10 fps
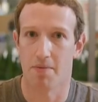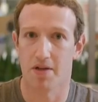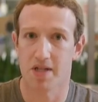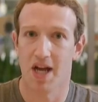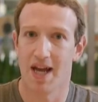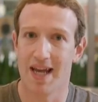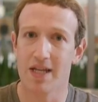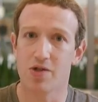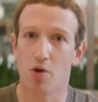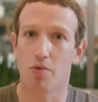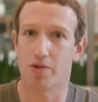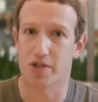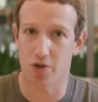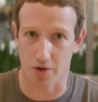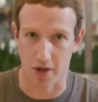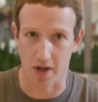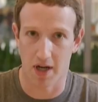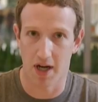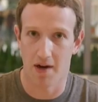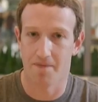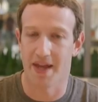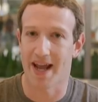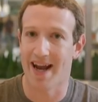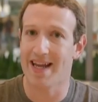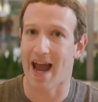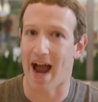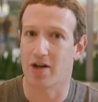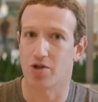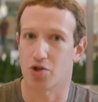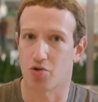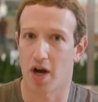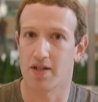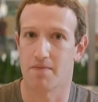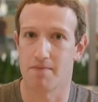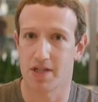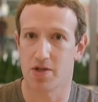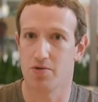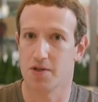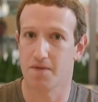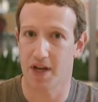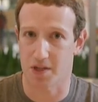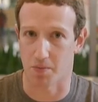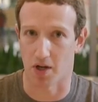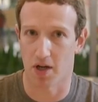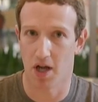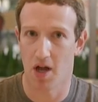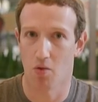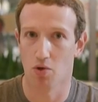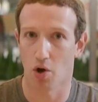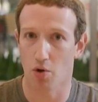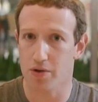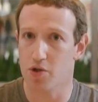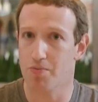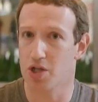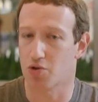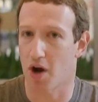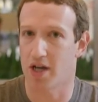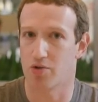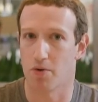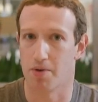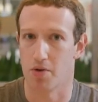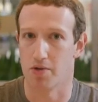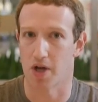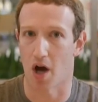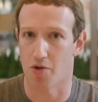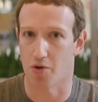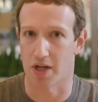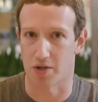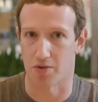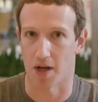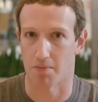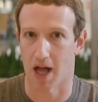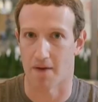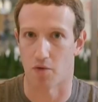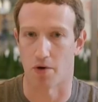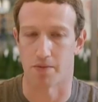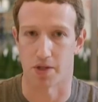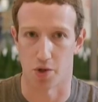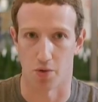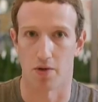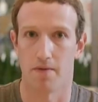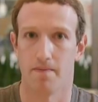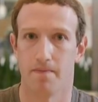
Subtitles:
because it is almost certain that any actor trying to misuse Facebook will also be trying to abuse other internet platforms too.